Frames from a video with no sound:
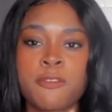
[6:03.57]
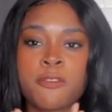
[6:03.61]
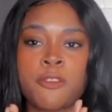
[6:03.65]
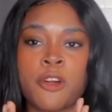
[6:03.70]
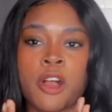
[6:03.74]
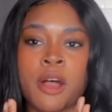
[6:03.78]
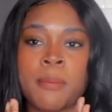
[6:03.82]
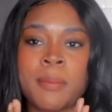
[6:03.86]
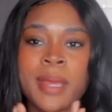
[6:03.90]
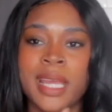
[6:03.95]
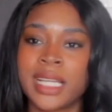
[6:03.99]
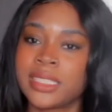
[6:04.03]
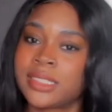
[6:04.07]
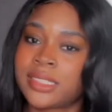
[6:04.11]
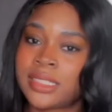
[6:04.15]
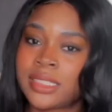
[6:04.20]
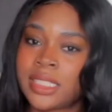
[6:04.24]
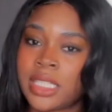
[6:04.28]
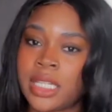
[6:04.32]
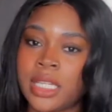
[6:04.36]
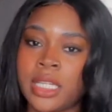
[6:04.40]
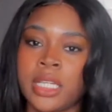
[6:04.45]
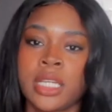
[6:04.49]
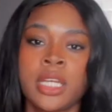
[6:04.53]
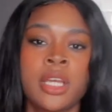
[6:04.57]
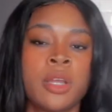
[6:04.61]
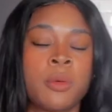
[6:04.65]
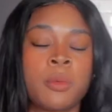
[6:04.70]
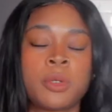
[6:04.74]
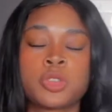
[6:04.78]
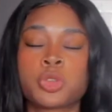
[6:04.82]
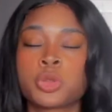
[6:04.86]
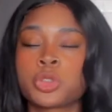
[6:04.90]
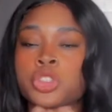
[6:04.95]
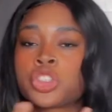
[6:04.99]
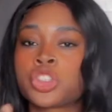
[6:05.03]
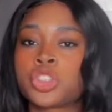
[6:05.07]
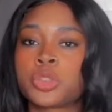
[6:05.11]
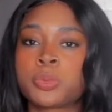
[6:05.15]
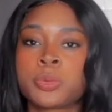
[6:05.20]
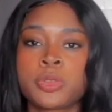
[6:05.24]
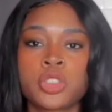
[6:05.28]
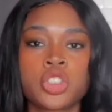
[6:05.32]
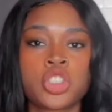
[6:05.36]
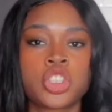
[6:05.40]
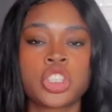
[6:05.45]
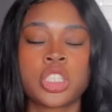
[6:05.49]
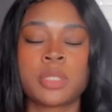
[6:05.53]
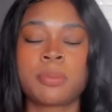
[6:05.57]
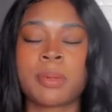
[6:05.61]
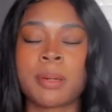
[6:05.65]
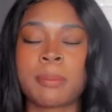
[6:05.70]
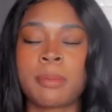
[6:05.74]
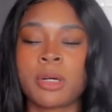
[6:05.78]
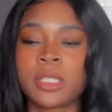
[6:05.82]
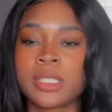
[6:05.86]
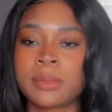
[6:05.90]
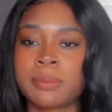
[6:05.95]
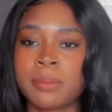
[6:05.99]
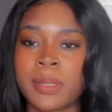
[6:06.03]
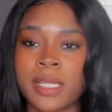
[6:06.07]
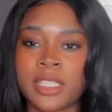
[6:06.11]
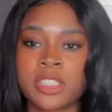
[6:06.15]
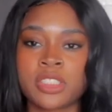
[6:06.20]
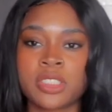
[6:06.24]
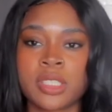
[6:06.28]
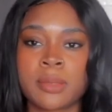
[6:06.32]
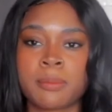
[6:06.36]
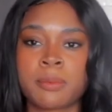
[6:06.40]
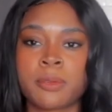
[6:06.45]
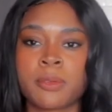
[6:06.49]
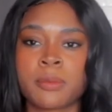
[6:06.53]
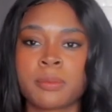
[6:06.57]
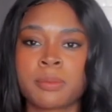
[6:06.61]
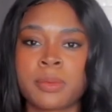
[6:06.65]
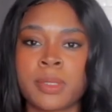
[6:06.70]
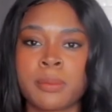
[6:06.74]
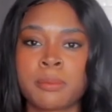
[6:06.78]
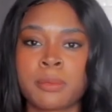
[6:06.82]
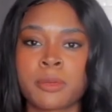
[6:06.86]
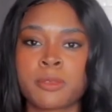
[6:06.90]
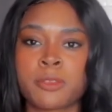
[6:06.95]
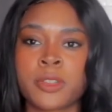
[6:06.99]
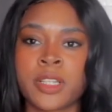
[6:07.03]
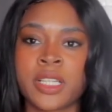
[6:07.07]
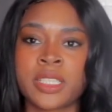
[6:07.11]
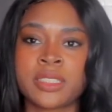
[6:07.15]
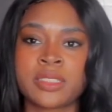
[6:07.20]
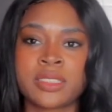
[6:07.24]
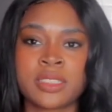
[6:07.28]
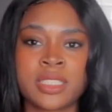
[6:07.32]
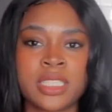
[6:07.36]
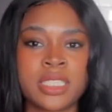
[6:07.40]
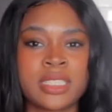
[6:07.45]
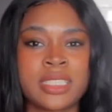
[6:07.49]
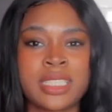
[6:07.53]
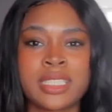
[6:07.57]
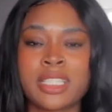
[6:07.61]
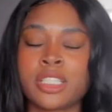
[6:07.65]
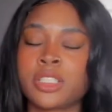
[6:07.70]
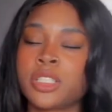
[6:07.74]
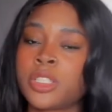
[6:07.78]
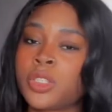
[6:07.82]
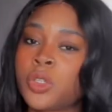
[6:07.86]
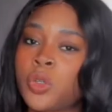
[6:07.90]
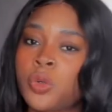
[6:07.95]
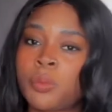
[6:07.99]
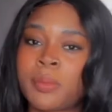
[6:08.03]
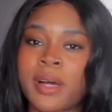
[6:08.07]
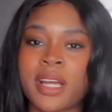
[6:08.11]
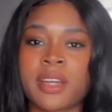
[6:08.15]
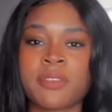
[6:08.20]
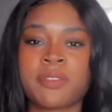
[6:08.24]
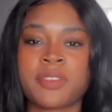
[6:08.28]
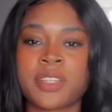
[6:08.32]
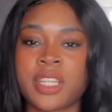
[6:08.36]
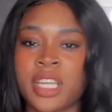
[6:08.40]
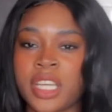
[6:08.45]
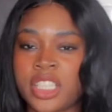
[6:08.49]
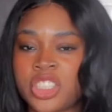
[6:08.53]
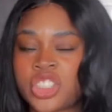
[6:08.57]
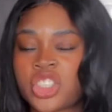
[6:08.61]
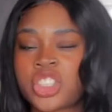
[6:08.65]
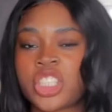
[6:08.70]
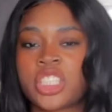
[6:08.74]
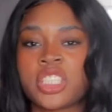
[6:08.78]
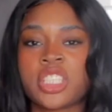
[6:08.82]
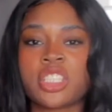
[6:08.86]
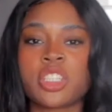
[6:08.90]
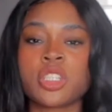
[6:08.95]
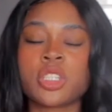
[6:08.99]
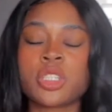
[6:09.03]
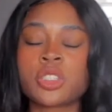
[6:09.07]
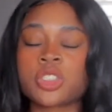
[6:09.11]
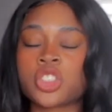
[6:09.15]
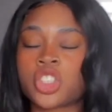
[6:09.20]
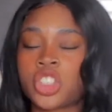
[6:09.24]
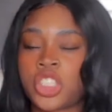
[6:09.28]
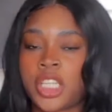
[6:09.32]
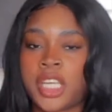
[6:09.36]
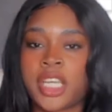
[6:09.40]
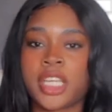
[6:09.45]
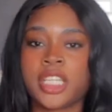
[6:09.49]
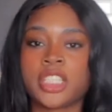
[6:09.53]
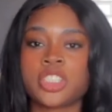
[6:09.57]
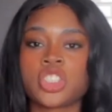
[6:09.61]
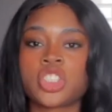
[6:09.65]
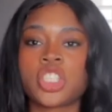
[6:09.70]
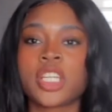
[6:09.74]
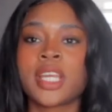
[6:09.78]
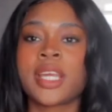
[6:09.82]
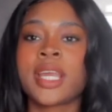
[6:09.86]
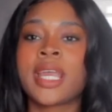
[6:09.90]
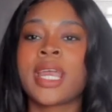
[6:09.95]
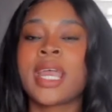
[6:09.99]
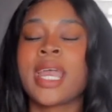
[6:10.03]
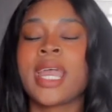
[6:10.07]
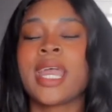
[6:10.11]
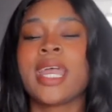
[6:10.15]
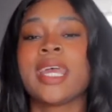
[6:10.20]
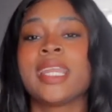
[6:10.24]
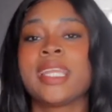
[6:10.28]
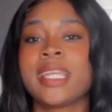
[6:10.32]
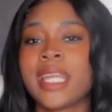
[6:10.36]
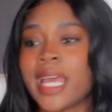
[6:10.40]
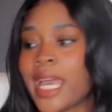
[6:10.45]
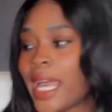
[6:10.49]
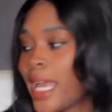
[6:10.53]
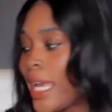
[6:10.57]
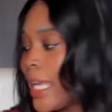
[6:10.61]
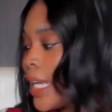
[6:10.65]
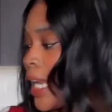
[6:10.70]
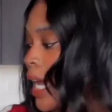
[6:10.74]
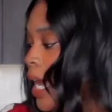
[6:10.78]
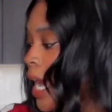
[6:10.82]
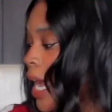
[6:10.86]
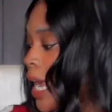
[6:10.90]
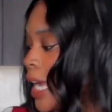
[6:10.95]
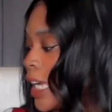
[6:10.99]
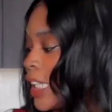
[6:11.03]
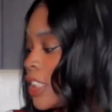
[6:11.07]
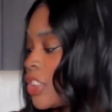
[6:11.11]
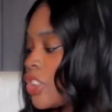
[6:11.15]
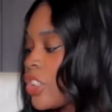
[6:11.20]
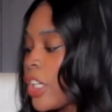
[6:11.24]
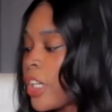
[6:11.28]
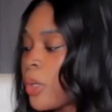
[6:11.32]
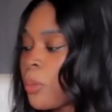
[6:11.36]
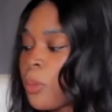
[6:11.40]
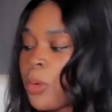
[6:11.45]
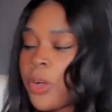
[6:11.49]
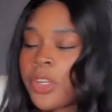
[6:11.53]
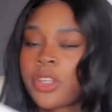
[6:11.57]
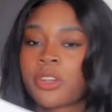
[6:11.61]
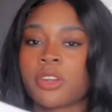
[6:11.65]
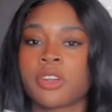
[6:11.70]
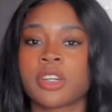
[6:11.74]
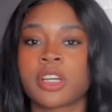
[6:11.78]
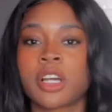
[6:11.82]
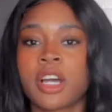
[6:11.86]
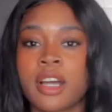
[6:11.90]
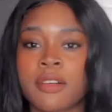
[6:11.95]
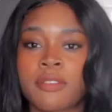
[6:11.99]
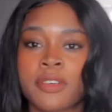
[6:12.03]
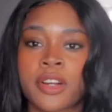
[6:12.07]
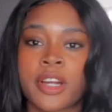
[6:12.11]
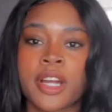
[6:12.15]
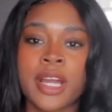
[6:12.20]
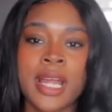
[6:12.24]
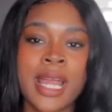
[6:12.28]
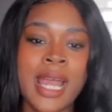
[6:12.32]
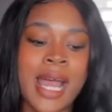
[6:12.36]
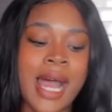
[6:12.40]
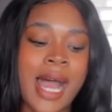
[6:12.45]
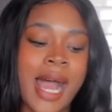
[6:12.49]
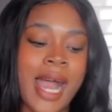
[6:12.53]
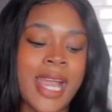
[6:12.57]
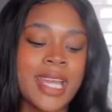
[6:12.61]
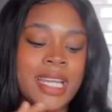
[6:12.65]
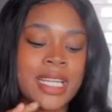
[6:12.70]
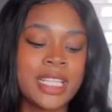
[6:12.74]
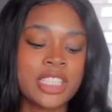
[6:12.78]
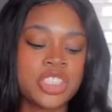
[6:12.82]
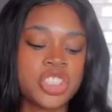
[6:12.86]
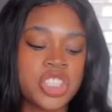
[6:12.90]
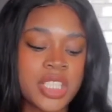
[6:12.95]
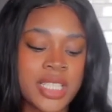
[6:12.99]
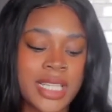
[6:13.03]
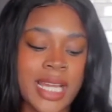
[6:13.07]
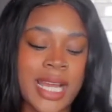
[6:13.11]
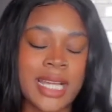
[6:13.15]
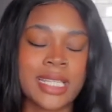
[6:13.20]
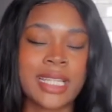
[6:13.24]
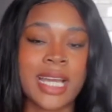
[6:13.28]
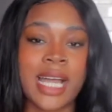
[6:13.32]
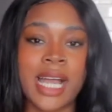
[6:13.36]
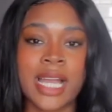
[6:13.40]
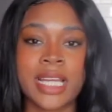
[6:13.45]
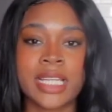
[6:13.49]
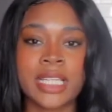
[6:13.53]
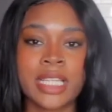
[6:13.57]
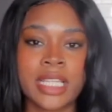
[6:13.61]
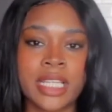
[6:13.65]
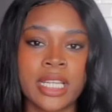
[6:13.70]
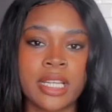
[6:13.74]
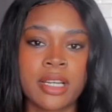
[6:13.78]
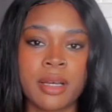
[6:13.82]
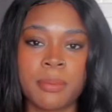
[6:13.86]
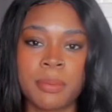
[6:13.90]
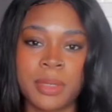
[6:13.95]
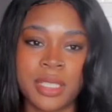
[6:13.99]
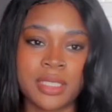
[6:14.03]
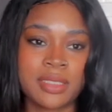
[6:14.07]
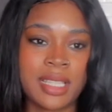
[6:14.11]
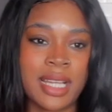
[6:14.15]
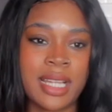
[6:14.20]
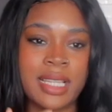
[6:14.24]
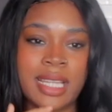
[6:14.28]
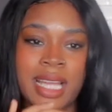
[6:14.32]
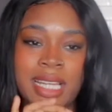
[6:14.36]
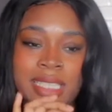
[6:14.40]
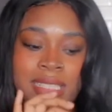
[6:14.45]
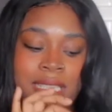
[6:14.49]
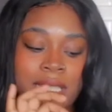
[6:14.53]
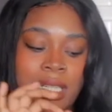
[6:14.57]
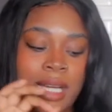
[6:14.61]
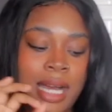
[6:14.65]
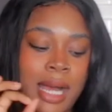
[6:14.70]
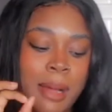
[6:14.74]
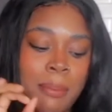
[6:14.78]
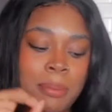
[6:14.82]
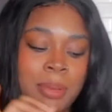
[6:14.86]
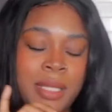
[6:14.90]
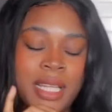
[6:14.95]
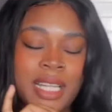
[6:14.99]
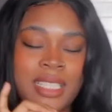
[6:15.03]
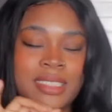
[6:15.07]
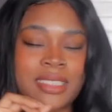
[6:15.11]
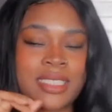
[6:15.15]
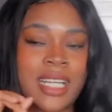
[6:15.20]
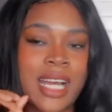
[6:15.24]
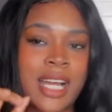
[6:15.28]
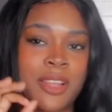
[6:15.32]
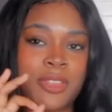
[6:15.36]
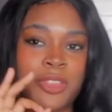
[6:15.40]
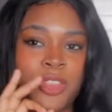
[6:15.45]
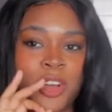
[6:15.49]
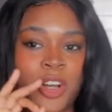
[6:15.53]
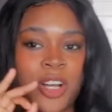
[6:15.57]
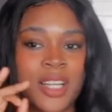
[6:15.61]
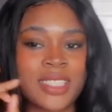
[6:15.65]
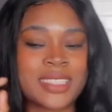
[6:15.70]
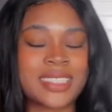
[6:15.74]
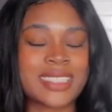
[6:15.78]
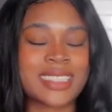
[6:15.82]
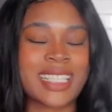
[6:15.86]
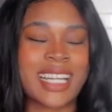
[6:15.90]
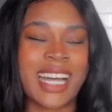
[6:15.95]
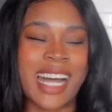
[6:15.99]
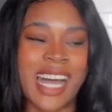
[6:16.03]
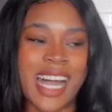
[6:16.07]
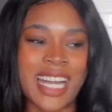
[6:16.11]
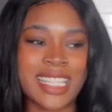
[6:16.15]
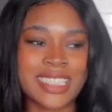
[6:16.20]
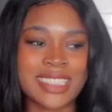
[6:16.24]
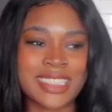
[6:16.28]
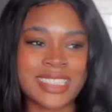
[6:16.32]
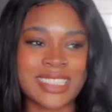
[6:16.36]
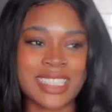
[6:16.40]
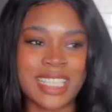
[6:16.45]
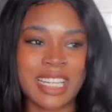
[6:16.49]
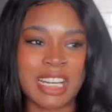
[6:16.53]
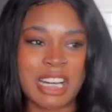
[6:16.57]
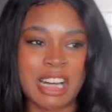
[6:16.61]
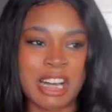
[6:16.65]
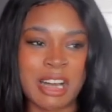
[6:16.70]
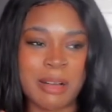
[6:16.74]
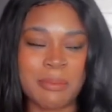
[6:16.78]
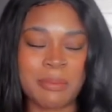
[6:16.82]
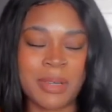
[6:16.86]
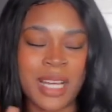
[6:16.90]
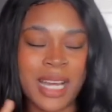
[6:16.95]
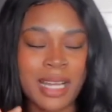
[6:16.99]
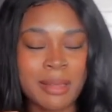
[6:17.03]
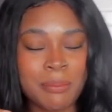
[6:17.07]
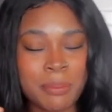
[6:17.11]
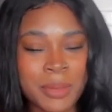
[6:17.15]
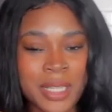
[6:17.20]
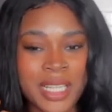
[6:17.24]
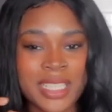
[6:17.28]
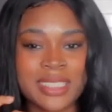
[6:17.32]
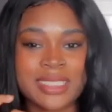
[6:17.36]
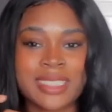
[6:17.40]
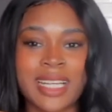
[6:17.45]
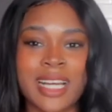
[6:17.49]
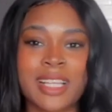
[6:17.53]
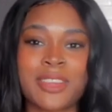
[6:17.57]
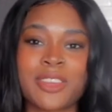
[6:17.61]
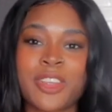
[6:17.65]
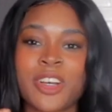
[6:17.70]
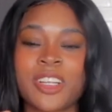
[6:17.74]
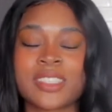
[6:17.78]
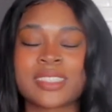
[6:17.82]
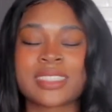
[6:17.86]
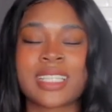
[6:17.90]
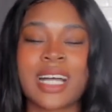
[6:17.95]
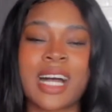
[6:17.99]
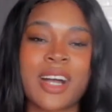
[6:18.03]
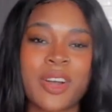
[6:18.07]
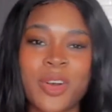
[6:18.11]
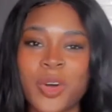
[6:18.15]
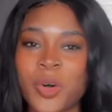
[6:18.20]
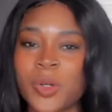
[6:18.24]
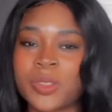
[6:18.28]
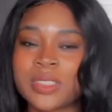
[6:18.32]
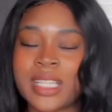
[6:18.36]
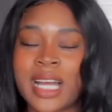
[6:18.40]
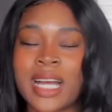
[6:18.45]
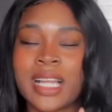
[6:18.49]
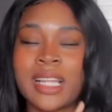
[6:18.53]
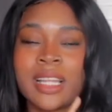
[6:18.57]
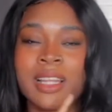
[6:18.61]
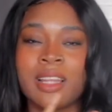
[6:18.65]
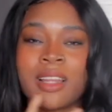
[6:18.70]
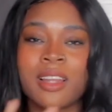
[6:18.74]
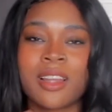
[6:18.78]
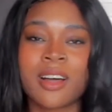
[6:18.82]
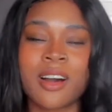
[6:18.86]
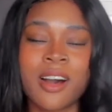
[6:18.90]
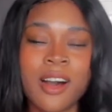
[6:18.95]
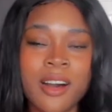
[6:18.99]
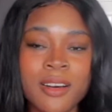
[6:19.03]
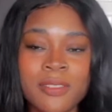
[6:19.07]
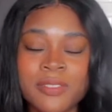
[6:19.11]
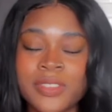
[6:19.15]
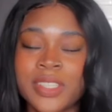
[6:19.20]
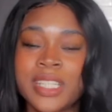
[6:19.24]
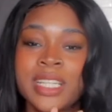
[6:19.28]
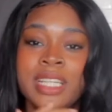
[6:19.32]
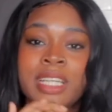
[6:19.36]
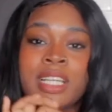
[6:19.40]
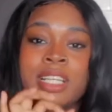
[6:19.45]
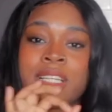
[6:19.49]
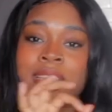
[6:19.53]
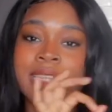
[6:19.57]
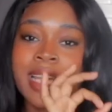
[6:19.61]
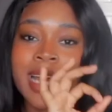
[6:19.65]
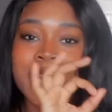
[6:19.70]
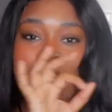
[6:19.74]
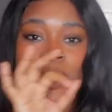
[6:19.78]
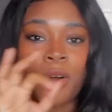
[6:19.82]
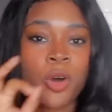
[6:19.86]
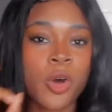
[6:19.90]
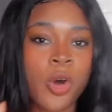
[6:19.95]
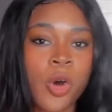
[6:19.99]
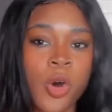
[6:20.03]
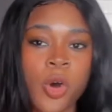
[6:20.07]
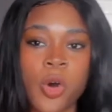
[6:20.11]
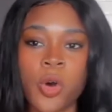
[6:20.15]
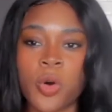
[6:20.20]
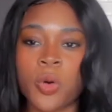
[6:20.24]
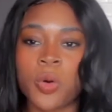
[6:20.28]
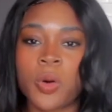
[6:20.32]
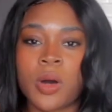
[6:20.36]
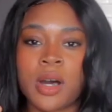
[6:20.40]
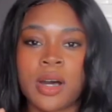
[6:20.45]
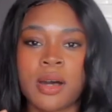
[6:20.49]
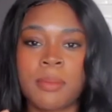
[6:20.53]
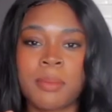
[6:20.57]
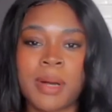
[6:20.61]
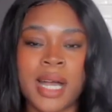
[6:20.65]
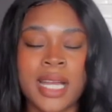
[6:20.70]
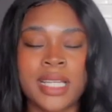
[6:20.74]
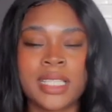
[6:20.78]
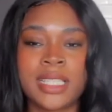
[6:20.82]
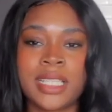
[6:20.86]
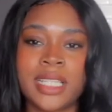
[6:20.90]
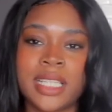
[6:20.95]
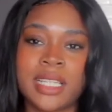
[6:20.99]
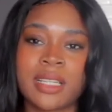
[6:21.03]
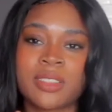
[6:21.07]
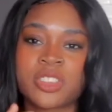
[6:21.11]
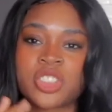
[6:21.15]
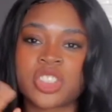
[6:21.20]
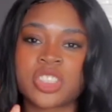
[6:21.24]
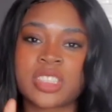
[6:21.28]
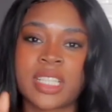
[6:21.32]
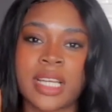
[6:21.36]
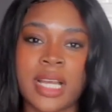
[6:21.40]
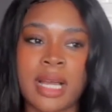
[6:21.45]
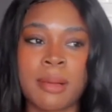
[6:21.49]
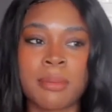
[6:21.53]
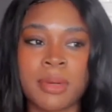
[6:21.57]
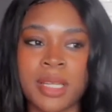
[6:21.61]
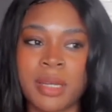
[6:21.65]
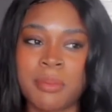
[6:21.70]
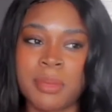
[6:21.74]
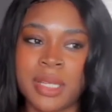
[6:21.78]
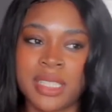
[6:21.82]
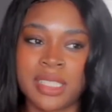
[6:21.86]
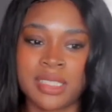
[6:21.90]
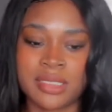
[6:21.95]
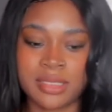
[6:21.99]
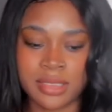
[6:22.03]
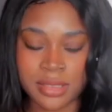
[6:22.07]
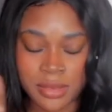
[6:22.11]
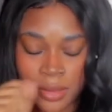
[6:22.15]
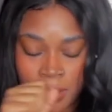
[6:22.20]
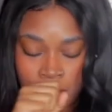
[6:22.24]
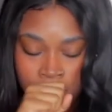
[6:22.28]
from Etsy which was super cheap I bought the planner template for Etsy did a little modification did a little change and then I started working on the cover. I initially had the idea because I like the got plans, got thoughts, got um, got plans, got thoughts, got goals. I loved that whole um, idea, and I was just like, I'm gonna make this